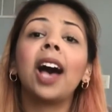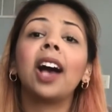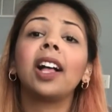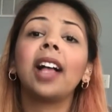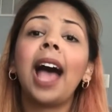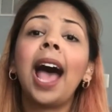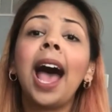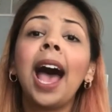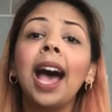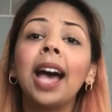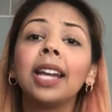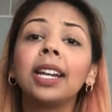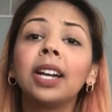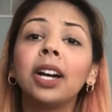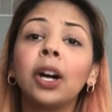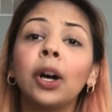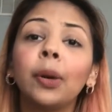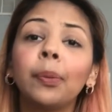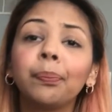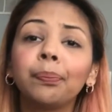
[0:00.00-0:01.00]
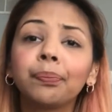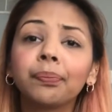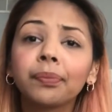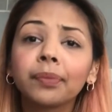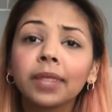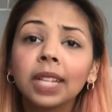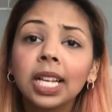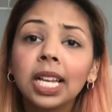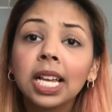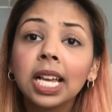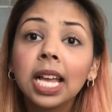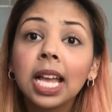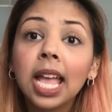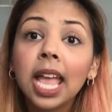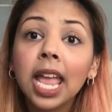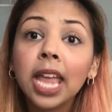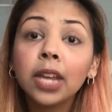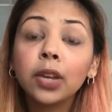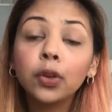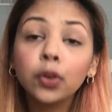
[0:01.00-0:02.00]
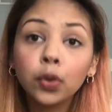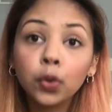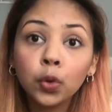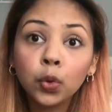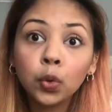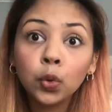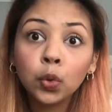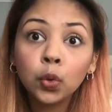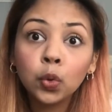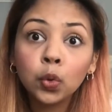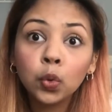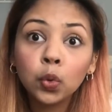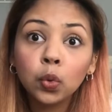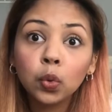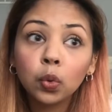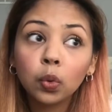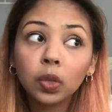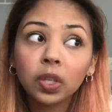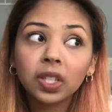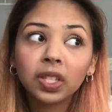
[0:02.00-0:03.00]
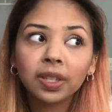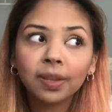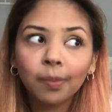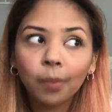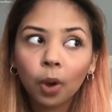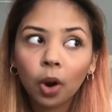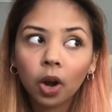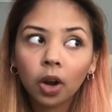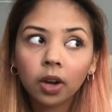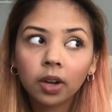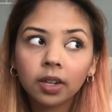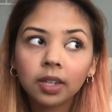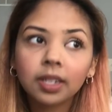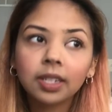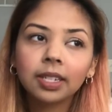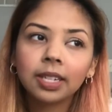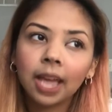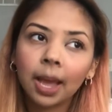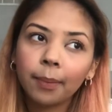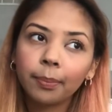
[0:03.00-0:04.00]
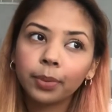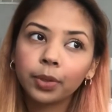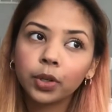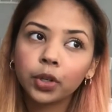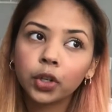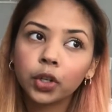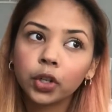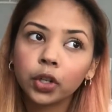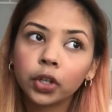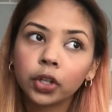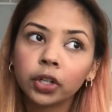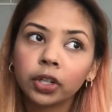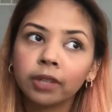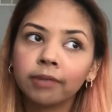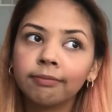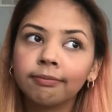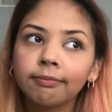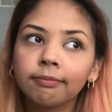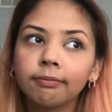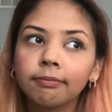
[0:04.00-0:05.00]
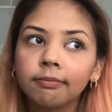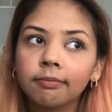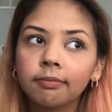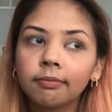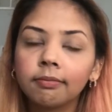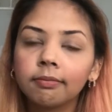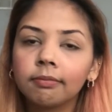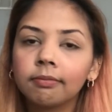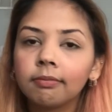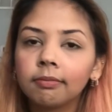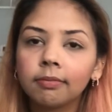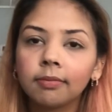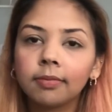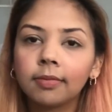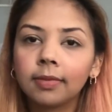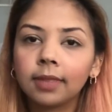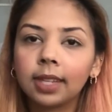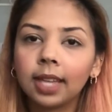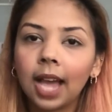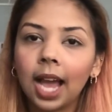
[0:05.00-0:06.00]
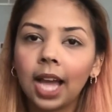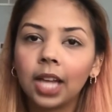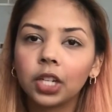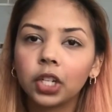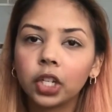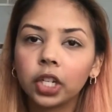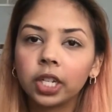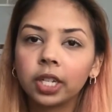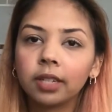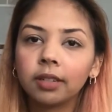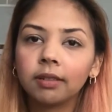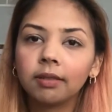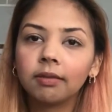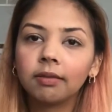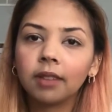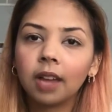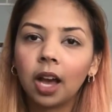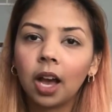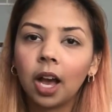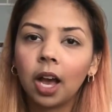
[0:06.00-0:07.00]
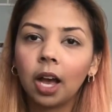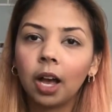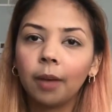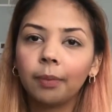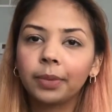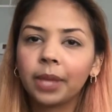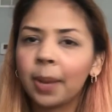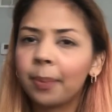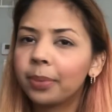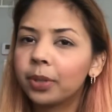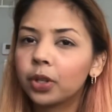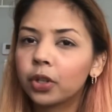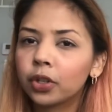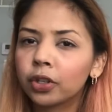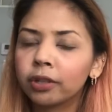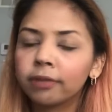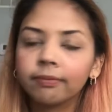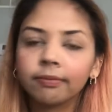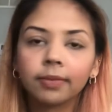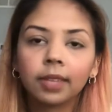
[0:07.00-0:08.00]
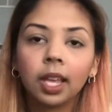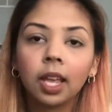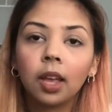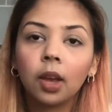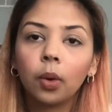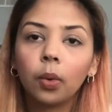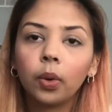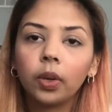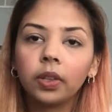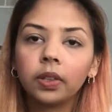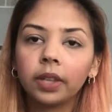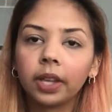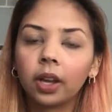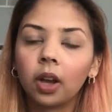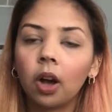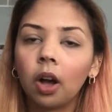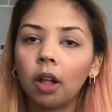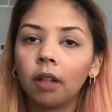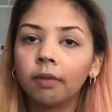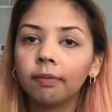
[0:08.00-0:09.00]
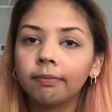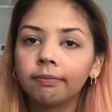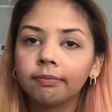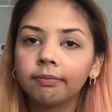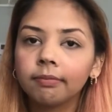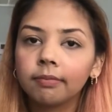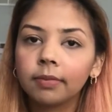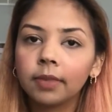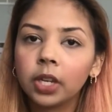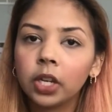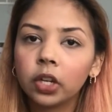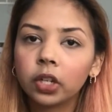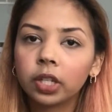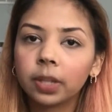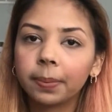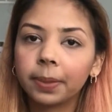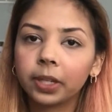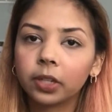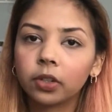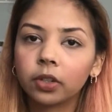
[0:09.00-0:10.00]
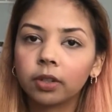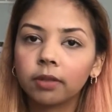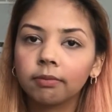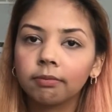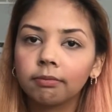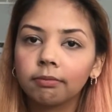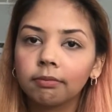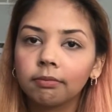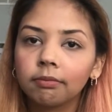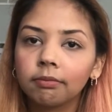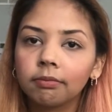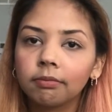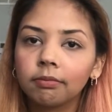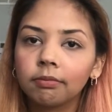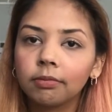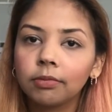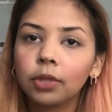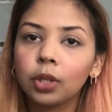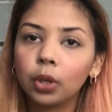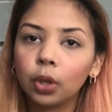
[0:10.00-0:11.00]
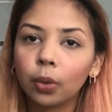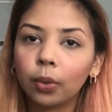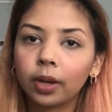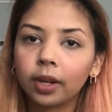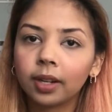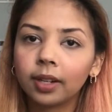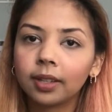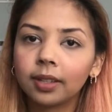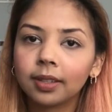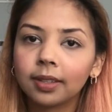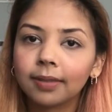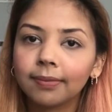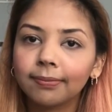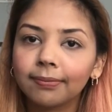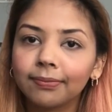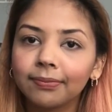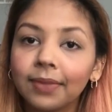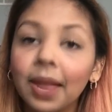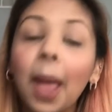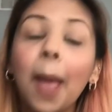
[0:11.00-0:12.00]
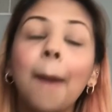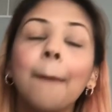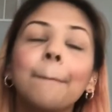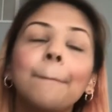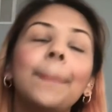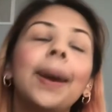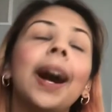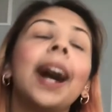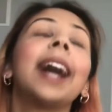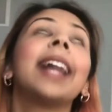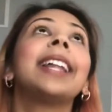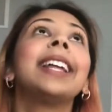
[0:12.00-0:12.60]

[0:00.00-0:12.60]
add a new smart temperature gadget, temperature, what do they call? Here's the picture. You know what it is. But